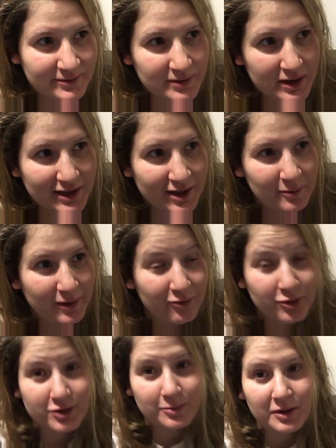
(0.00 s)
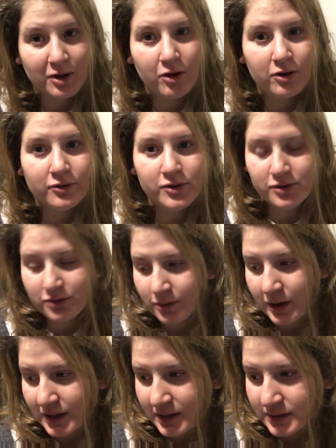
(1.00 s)
I can't wait for it to be over so
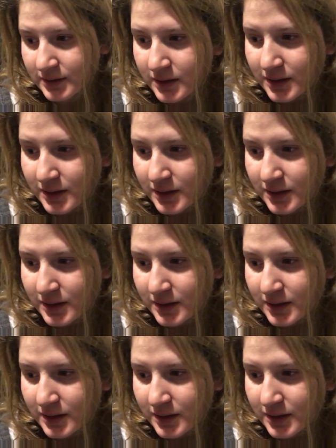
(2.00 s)
I can